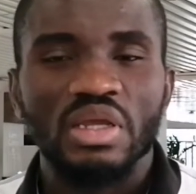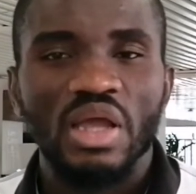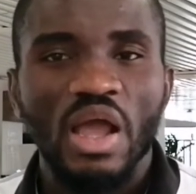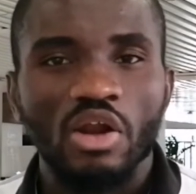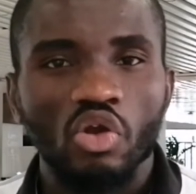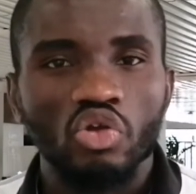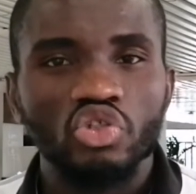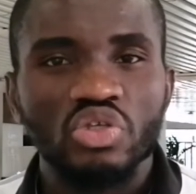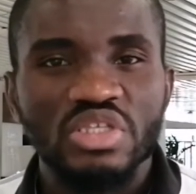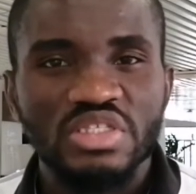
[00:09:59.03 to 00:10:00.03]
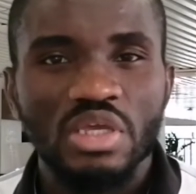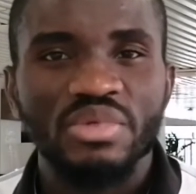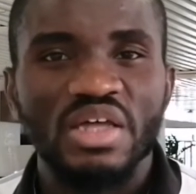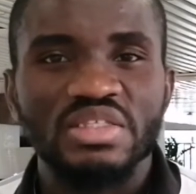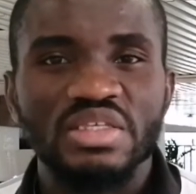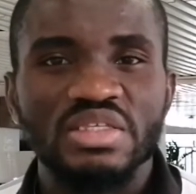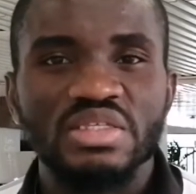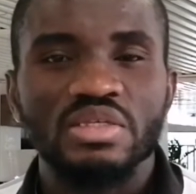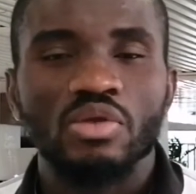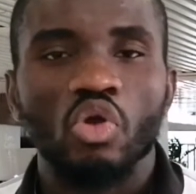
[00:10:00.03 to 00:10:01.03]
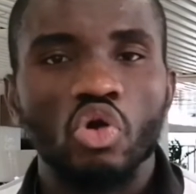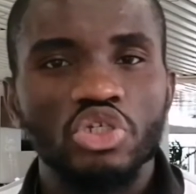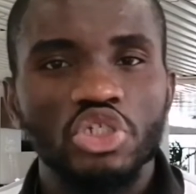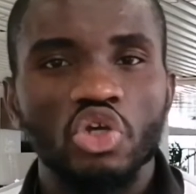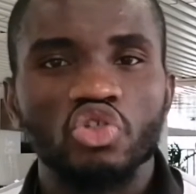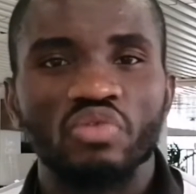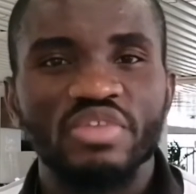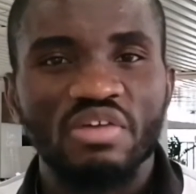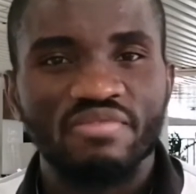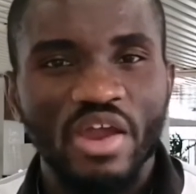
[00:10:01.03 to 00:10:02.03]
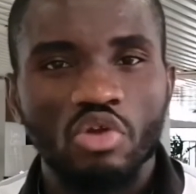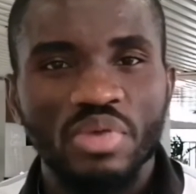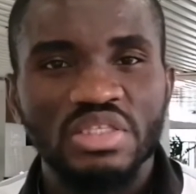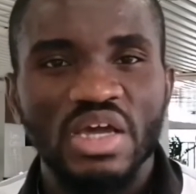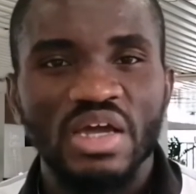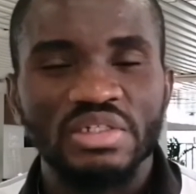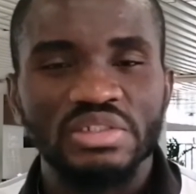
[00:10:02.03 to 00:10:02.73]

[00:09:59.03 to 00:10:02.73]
agricultural system that is conscious of the environment and